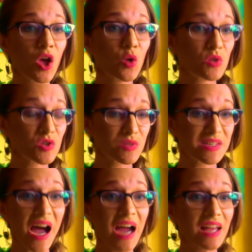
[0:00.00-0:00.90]
which was
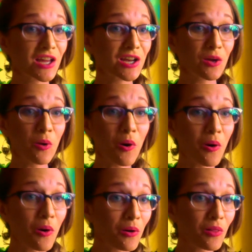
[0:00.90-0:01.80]
highlighting
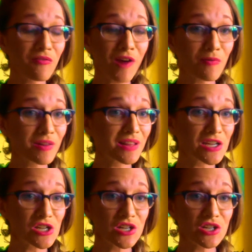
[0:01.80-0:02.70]
all of our
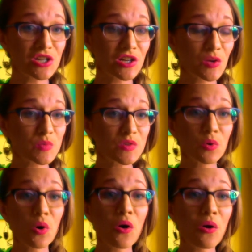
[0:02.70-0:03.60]
relationships
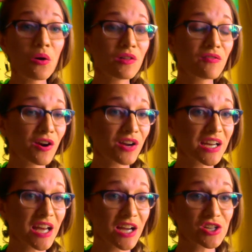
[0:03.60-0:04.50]
and all of our
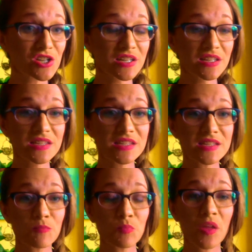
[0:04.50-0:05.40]

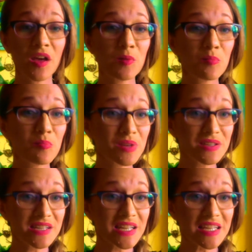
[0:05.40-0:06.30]
connections,
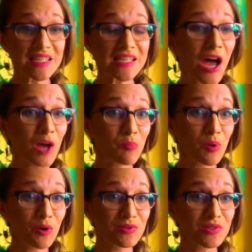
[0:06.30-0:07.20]
business and
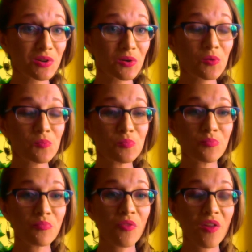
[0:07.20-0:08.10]
personal.
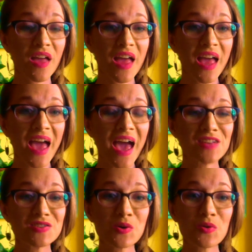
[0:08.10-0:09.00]

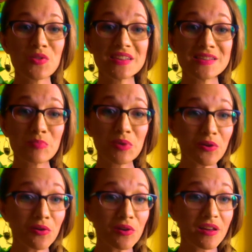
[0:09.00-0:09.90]
And so this
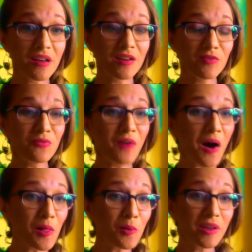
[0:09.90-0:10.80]
period
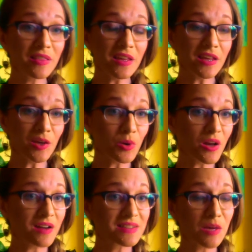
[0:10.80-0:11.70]
following the
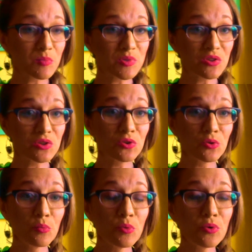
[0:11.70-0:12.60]
equinox up to the
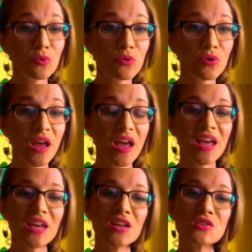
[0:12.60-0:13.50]
new moon
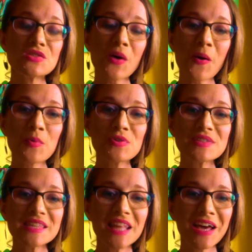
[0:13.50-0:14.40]
is
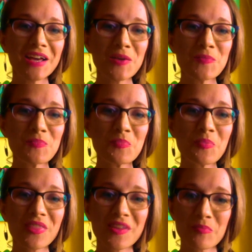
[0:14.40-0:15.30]
almost like
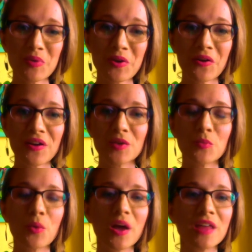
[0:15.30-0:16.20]
the
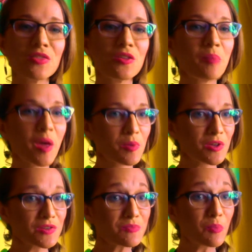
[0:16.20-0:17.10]
period when the baby
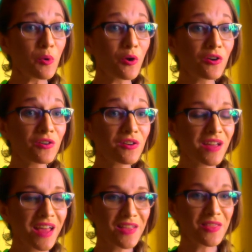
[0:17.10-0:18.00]
is born,
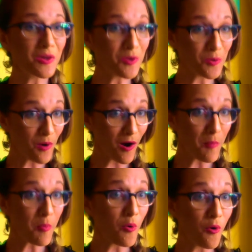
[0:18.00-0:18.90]
that you are
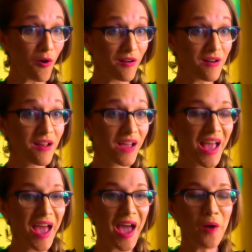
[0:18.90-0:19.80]
born.
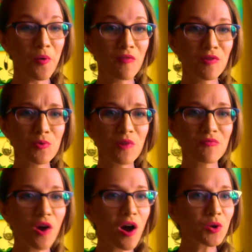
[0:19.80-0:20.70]
However, you have
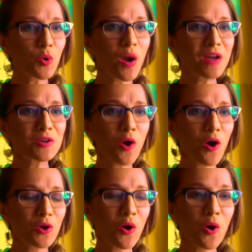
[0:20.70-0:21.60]
not quite
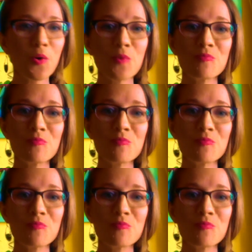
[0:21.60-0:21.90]
gone home